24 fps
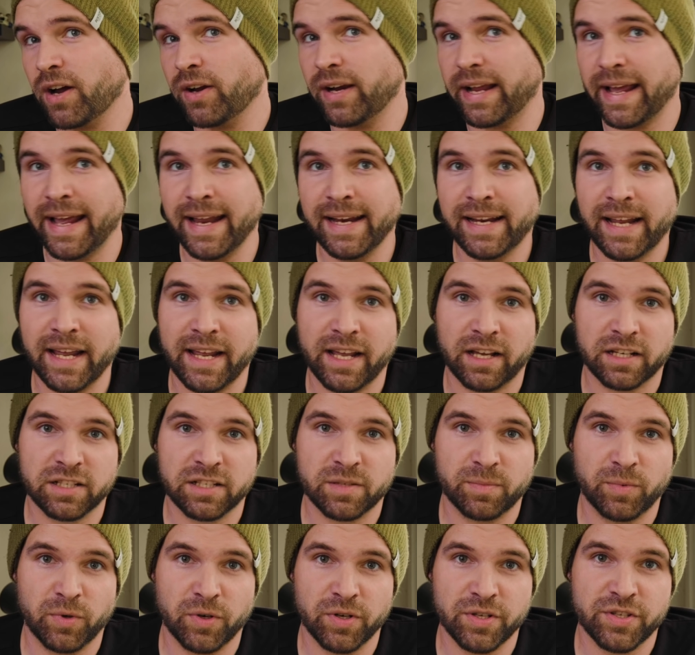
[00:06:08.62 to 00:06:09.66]
out eight K
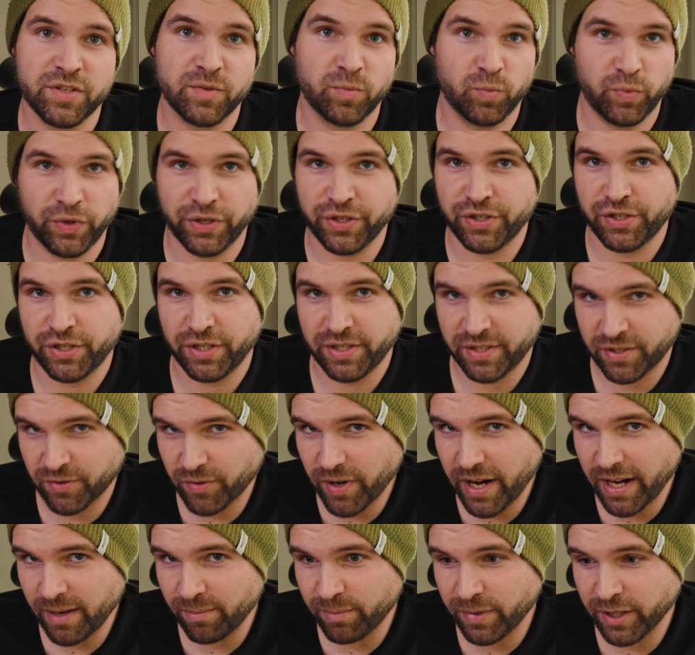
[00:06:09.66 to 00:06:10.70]
exports, which is
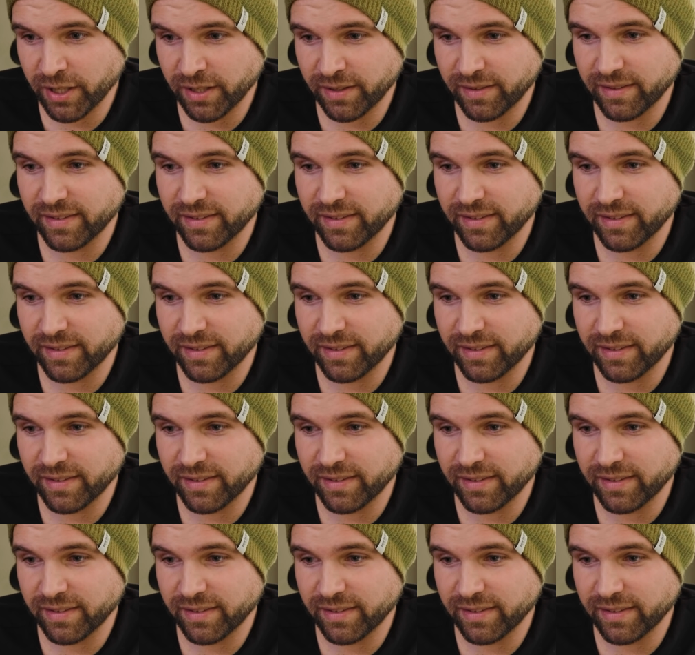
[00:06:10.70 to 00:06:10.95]
great, but